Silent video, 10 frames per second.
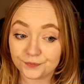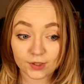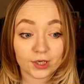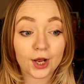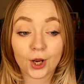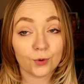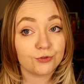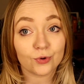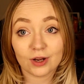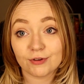we
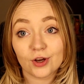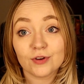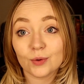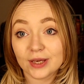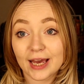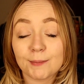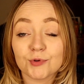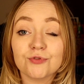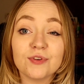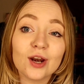thought nothing of it, we came
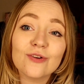off of it.